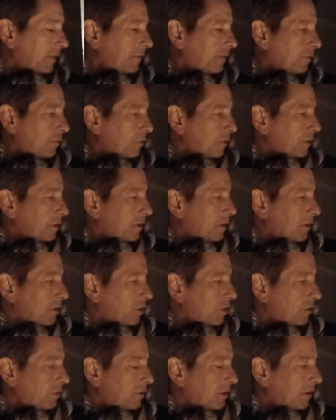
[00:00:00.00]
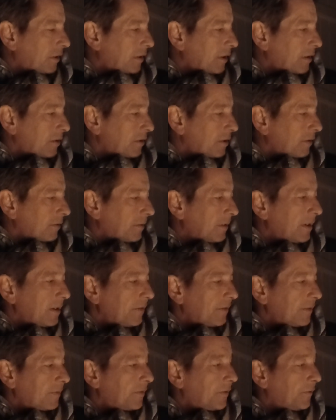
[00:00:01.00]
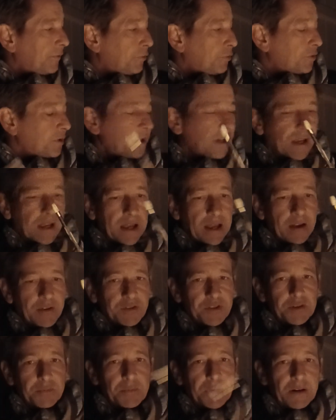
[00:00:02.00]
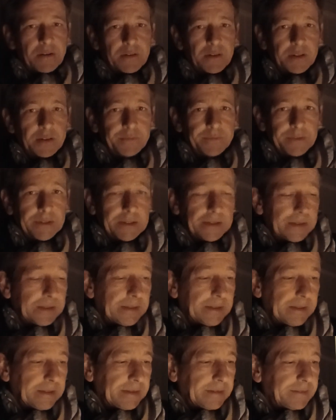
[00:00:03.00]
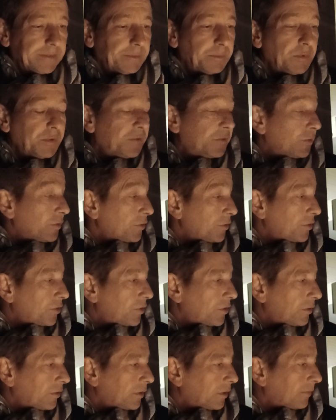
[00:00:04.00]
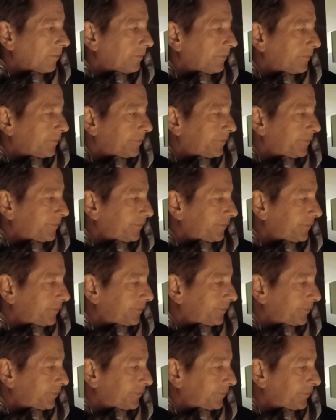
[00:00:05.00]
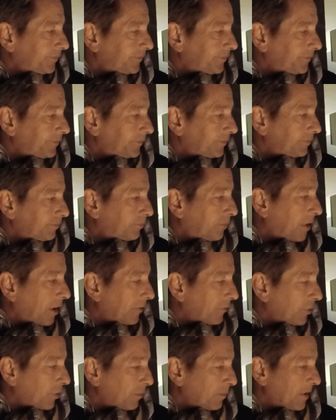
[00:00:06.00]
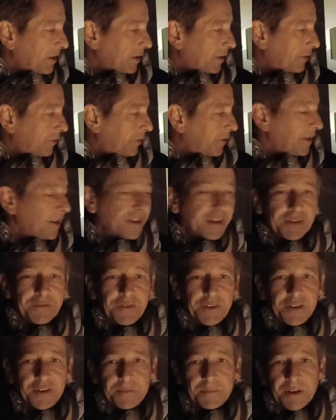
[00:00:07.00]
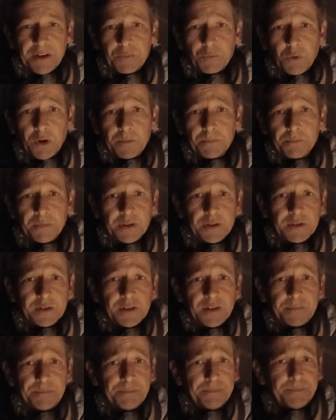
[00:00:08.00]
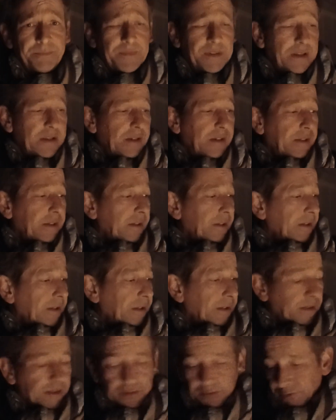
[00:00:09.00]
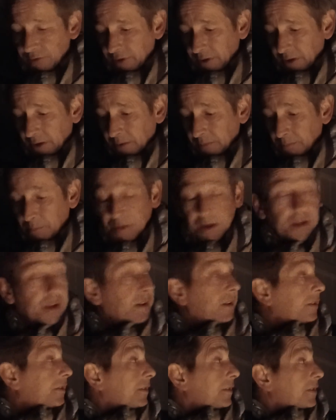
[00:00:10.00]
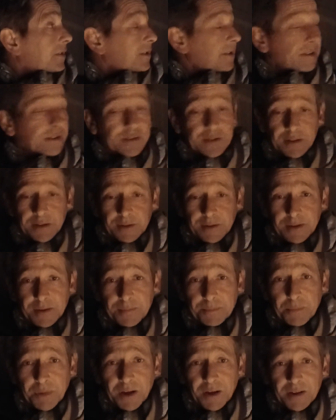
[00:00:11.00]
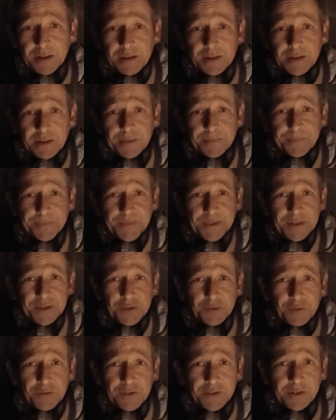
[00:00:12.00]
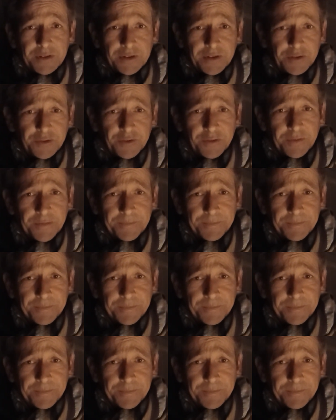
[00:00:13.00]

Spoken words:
forward to shooting those. I'm going to leave them for 48 hours apparently before you shoot them. But I've got to make 3, and I've only made 1 because I'm drinking beer, listening to Bucks, and talking to you